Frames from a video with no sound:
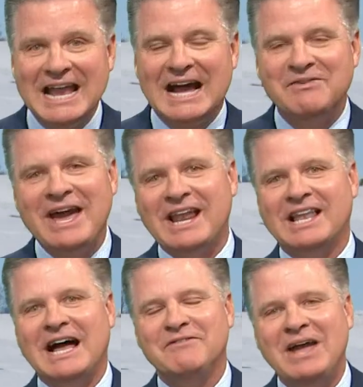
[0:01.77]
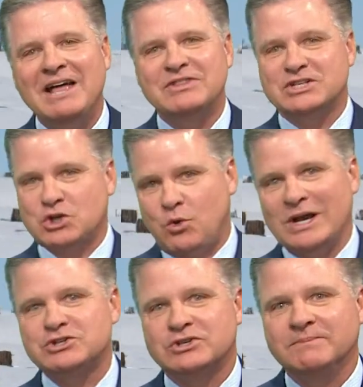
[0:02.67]
Hey, I've had this
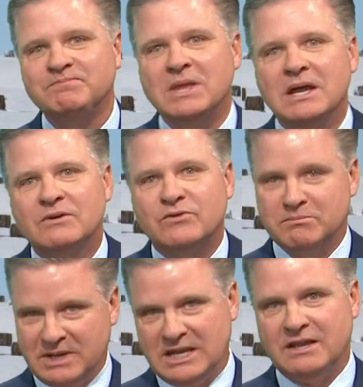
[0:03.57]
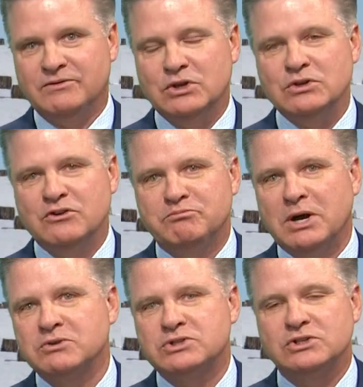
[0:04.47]
question from many of you. You've
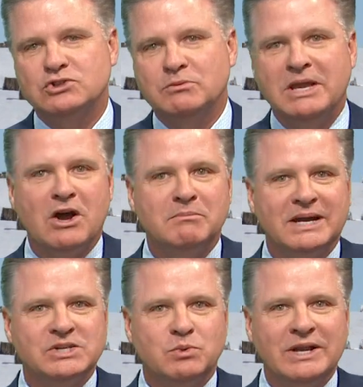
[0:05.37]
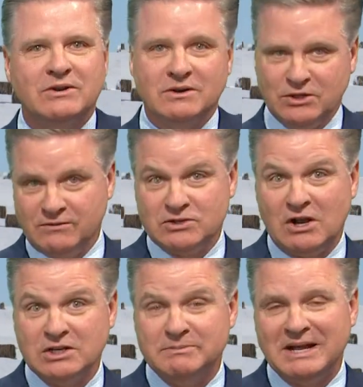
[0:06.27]
posed it to me on my Twitter. You've
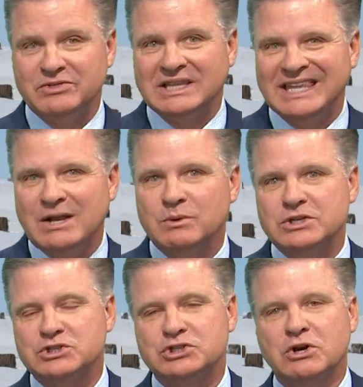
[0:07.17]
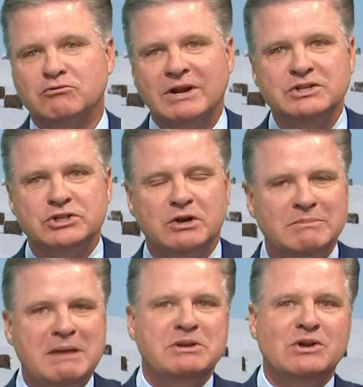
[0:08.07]
talked about the liquid to snow ratio.
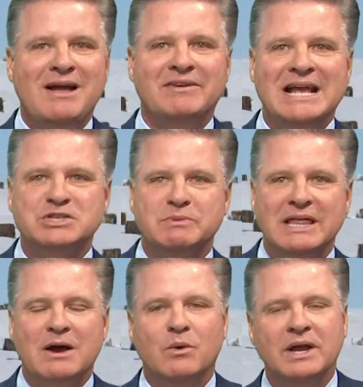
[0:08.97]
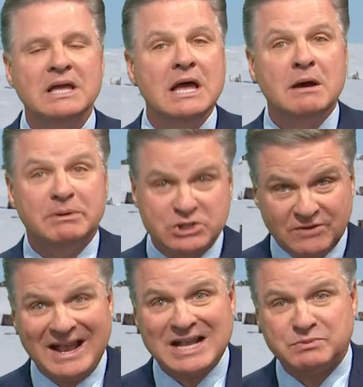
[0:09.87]
Maybe you haven't asked me that way, but
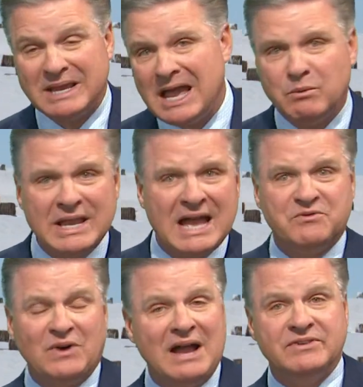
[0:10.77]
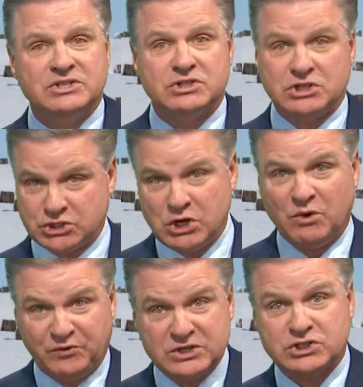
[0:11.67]
you've asked me, hey, we had 5 inches of snow
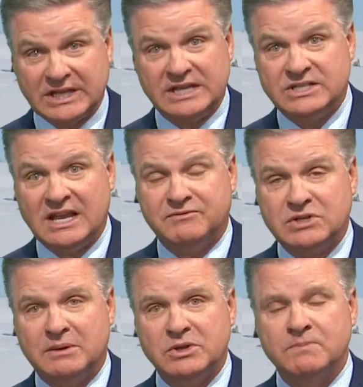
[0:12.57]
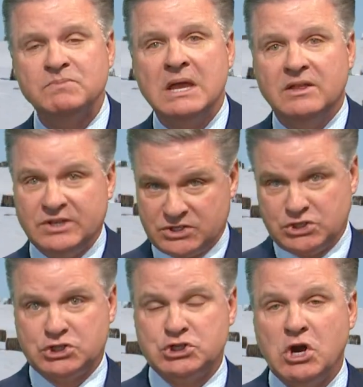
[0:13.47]
officially at DFW. This
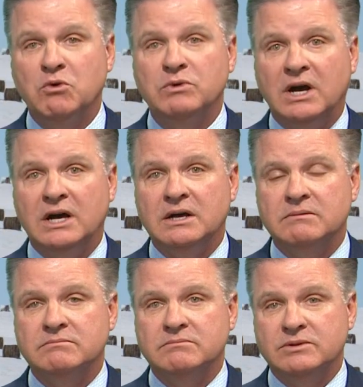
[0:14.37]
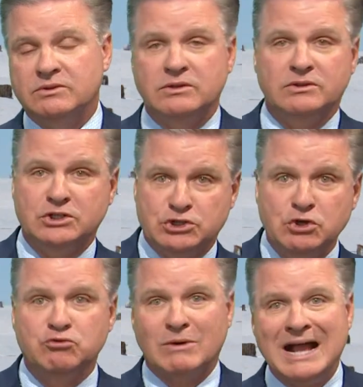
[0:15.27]
snow, the
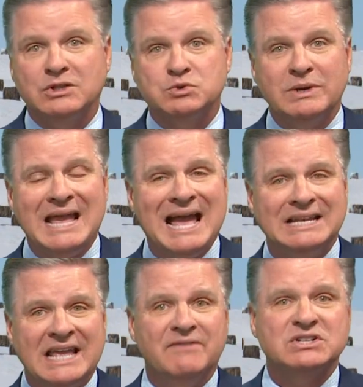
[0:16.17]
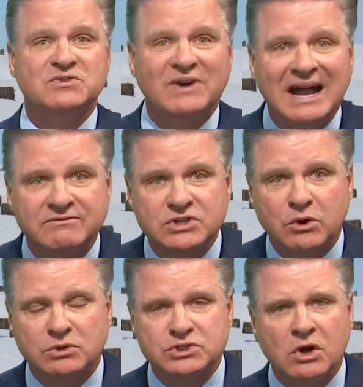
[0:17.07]
two rounds we had gave us 5
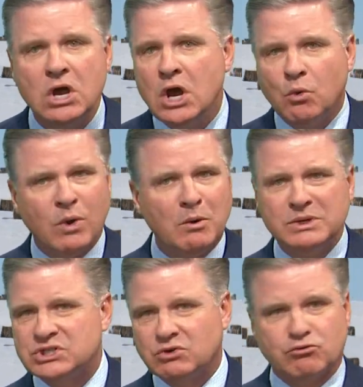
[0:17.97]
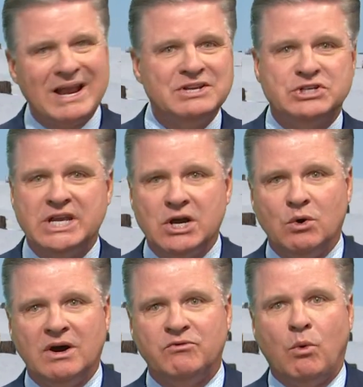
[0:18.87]
total. So what was the
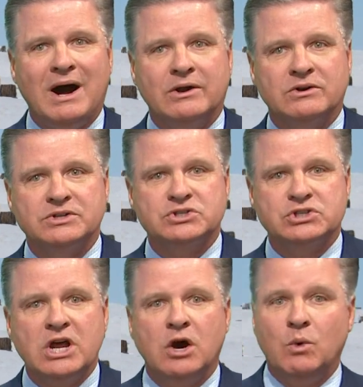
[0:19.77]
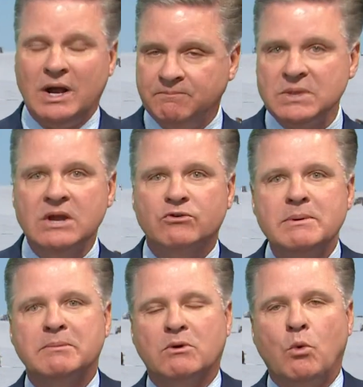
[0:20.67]
ratio of water to snow? Well,
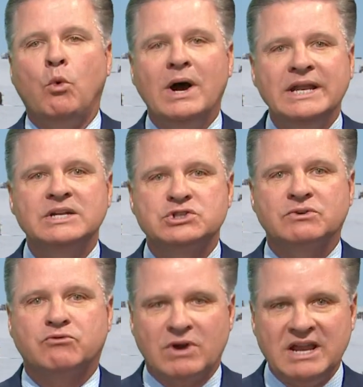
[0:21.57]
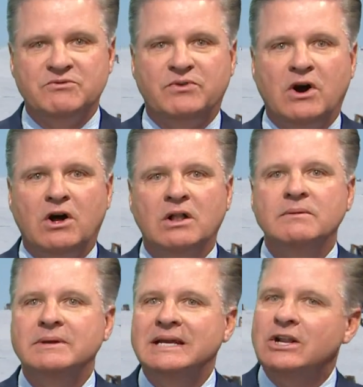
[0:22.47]
remember, 1 inch of
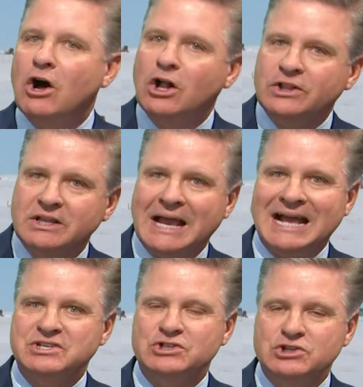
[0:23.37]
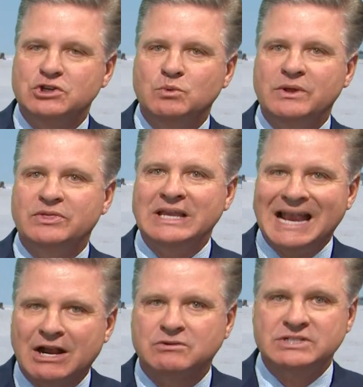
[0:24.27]
rainfall, it all has to do with the
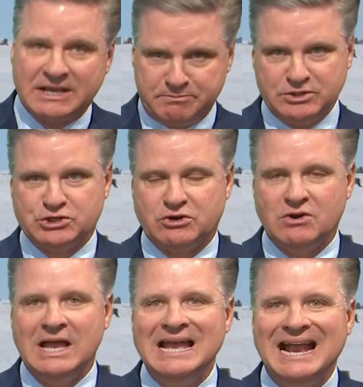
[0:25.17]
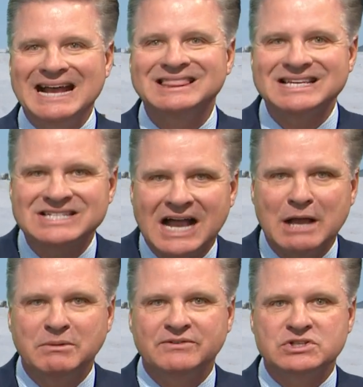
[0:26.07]
air temperature at the
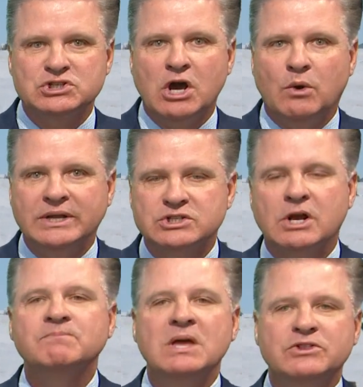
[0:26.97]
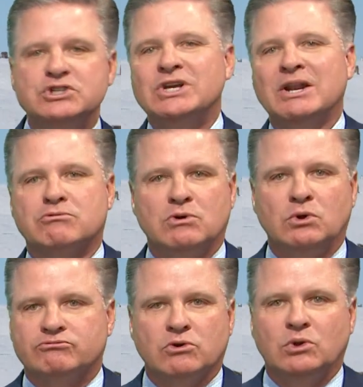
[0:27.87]
time of it snowing. So the
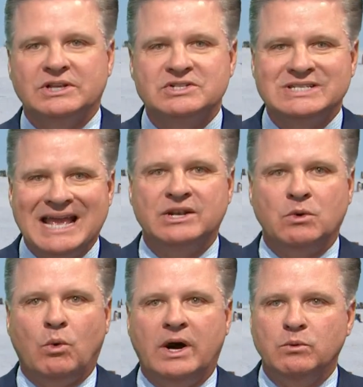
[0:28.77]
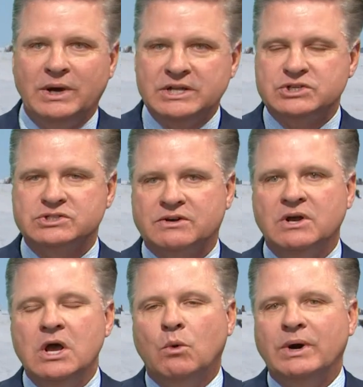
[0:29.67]
general rule is 10 to 1.
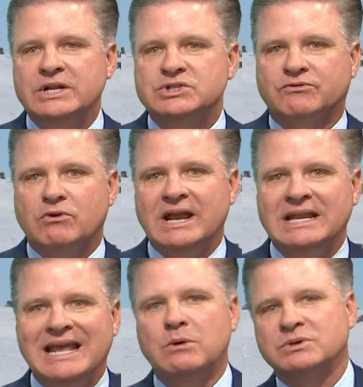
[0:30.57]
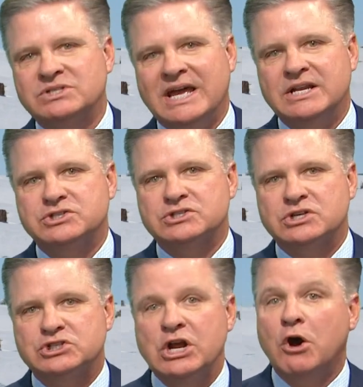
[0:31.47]
1 inch of rain equals 10 inches
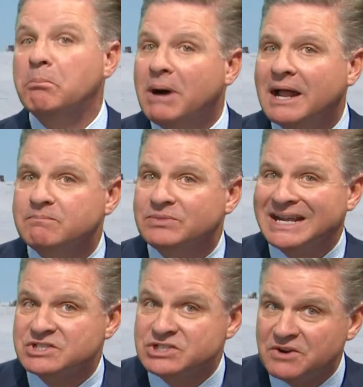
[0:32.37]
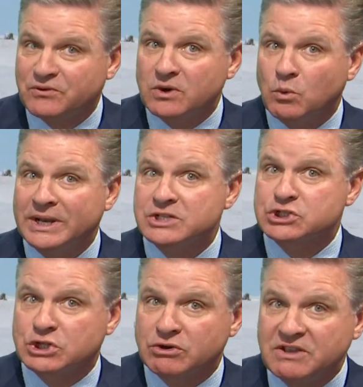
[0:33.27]
of snow. But that's different when
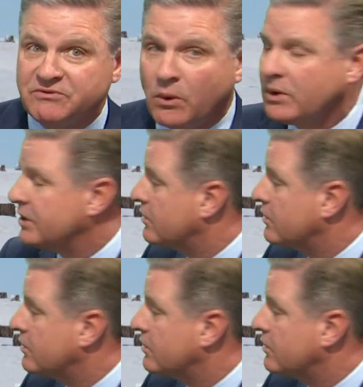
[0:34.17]
it's 34